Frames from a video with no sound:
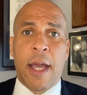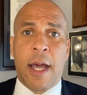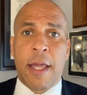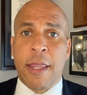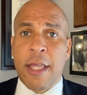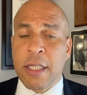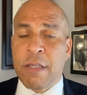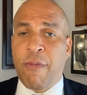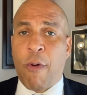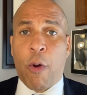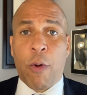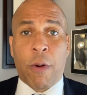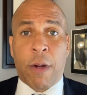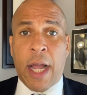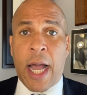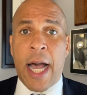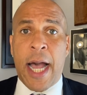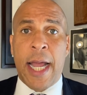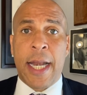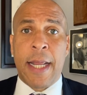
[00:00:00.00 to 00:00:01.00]
This voter
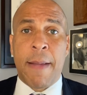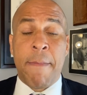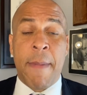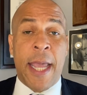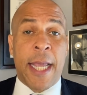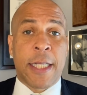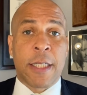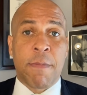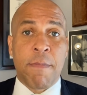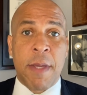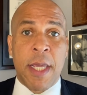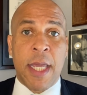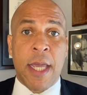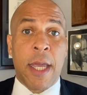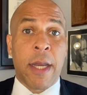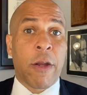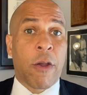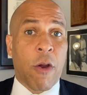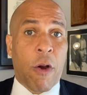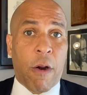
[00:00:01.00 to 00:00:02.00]
guide makes me
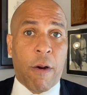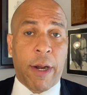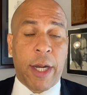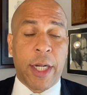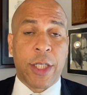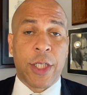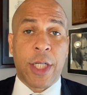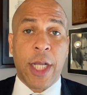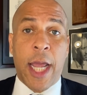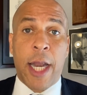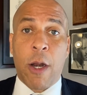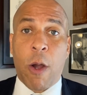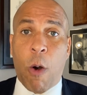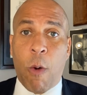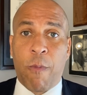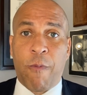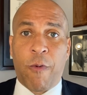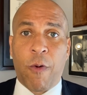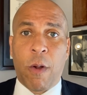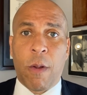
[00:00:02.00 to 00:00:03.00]
encouraged and
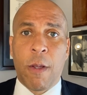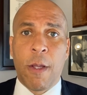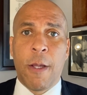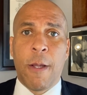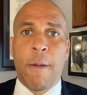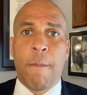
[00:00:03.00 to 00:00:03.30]
hopeful